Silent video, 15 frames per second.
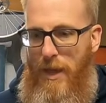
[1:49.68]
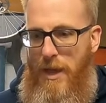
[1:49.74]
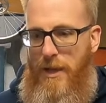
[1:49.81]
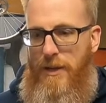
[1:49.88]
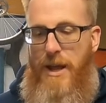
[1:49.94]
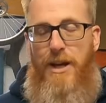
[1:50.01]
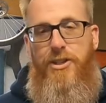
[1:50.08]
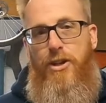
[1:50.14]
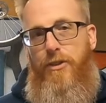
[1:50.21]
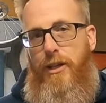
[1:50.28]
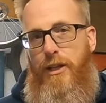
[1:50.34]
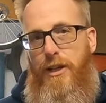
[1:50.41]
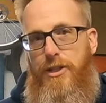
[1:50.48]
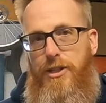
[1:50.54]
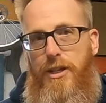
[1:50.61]
Next on the
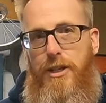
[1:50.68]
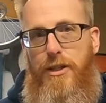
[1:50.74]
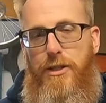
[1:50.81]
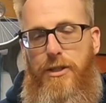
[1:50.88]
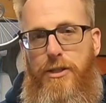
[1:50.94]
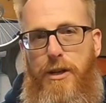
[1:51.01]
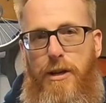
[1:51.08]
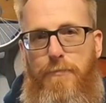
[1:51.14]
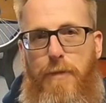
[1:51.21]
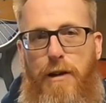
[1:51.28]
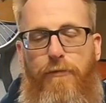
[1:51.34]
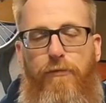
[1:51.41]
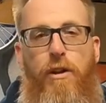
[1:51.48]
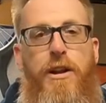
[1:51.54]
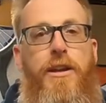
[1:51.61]
list is uh, my
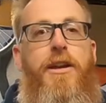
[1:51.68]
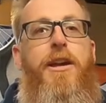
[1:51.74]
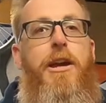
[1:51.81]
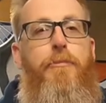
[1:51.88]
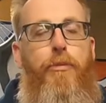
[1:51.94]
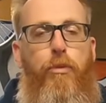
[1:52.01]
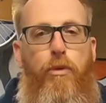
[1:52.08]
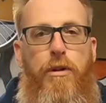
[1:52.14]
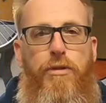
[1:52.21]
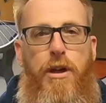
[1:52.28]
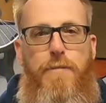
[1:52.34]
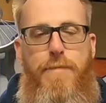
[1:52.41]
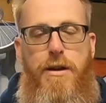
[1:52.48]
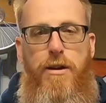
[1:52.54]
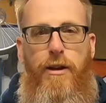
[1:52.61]
friend Kip with
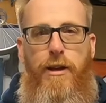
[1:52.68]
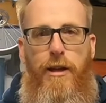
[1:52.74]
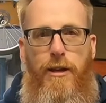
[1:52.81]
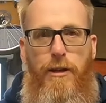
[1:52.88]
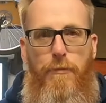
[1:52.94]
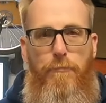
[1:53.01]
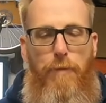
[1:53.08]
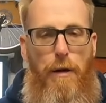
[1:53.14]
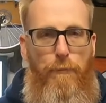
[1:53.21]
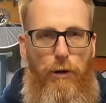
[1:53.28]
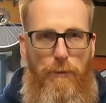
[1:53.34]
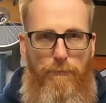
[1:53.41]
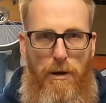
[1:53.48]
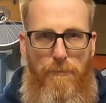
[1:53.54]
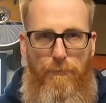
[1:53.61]
America Bumper to
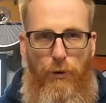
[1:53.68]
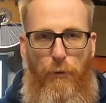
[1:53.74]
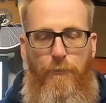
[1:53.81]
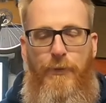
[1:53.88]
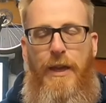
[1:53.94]
Bumper.